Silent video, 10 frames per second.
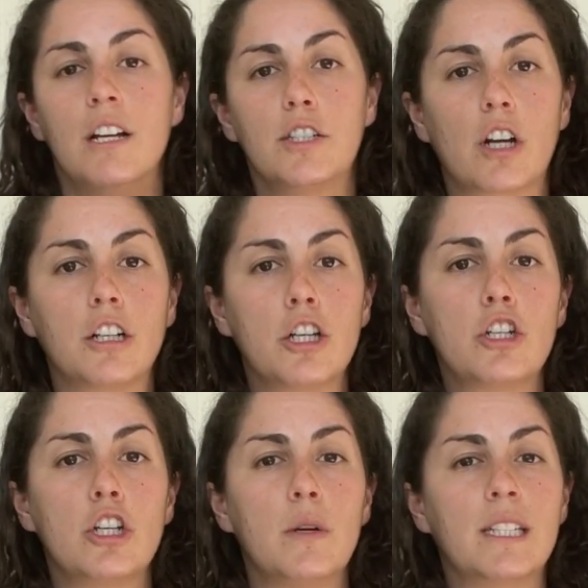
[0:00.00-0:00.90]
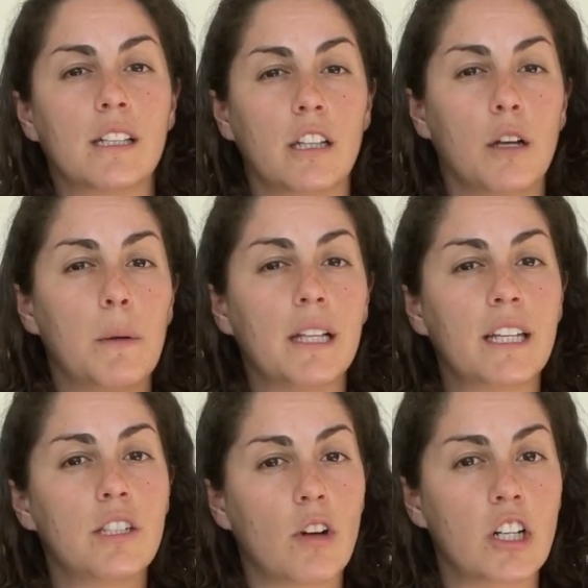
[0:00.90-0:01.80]
Scar tissue is a little bit
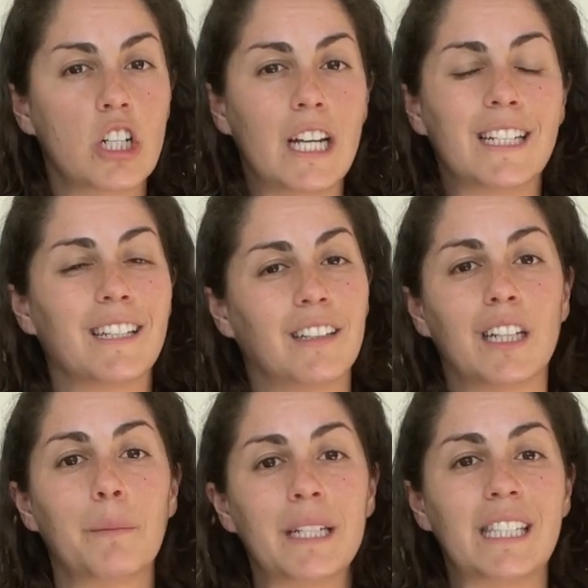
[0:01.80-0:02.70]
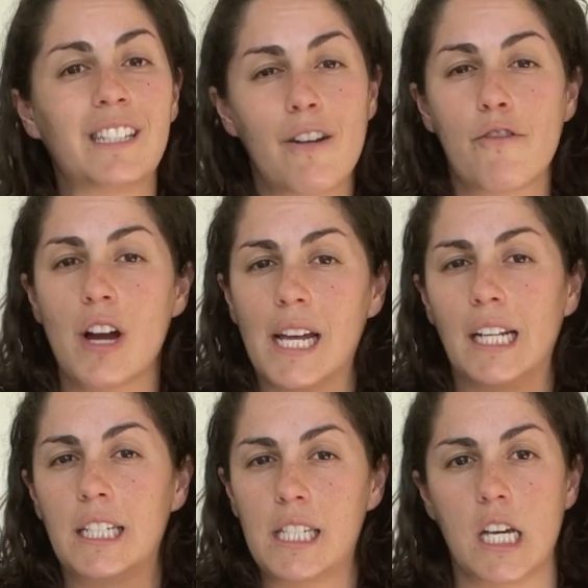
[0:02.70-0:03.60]
less stretchy, it's a little bit stiffer,
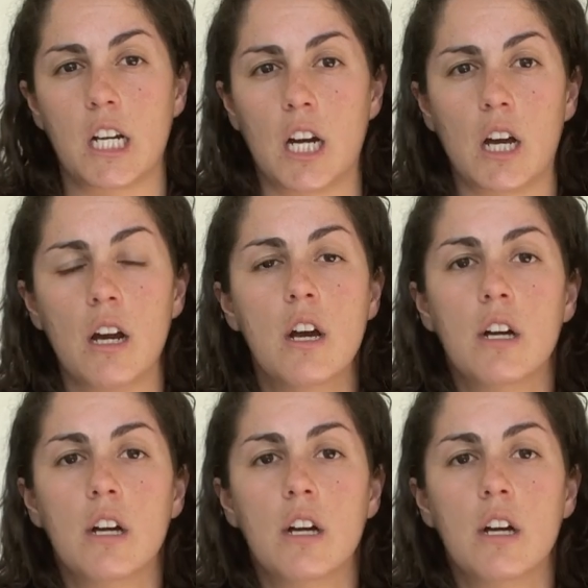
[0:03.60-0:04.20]
and it's thicker.